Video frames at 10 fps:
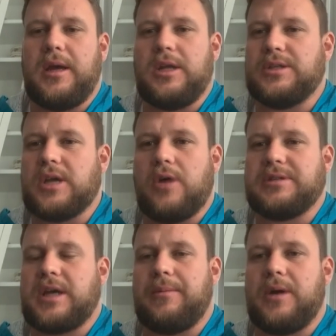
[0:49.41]
and he's
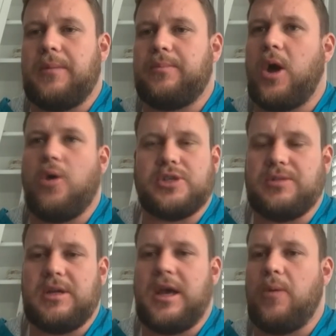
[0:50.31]
always coming up,
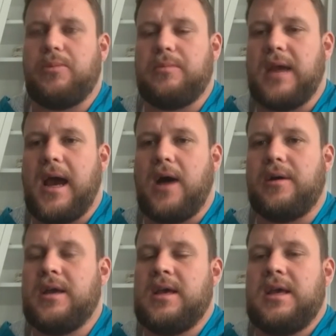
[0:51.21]
coaching me, helping me out.